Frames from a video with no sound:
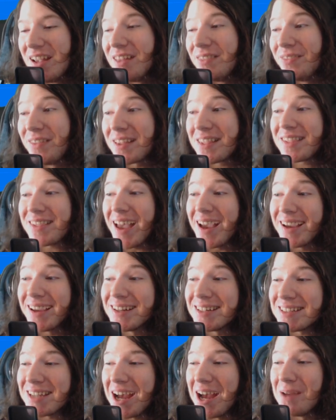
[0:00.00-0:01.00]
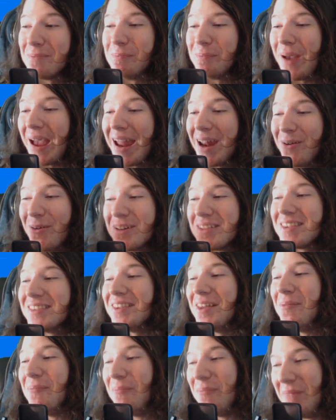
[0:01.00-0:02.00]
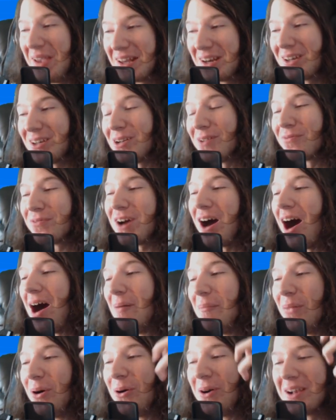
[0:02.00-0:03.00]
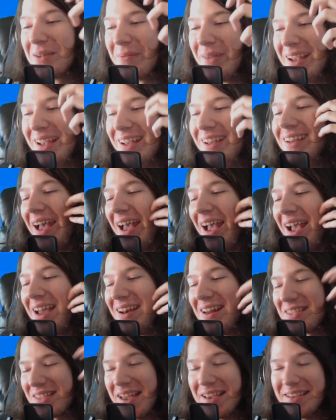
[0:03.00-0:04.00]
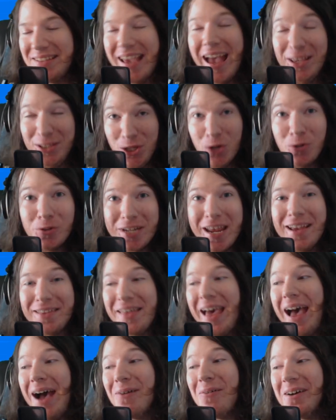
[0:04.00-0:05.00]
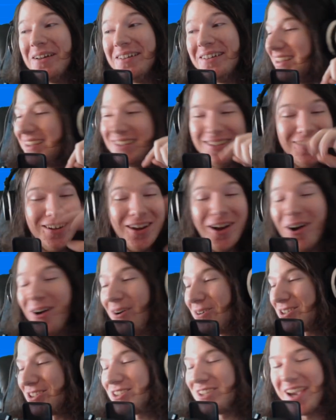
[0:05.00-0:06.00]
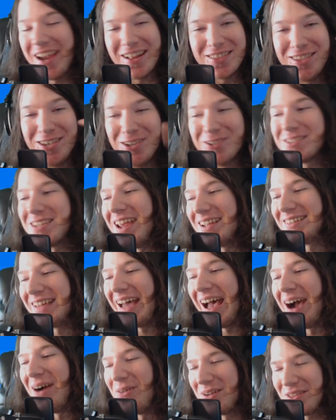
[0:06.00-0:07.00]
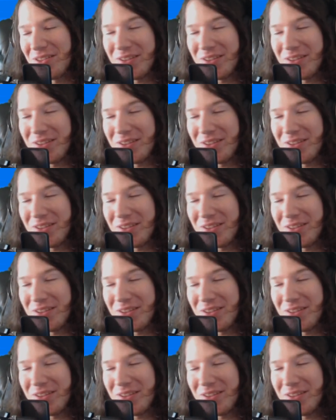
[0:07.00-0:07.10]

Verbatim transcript: The second time, Penguin's in the middle of comboing me, and he's like, yeah, you take that one. No chance. You take that one.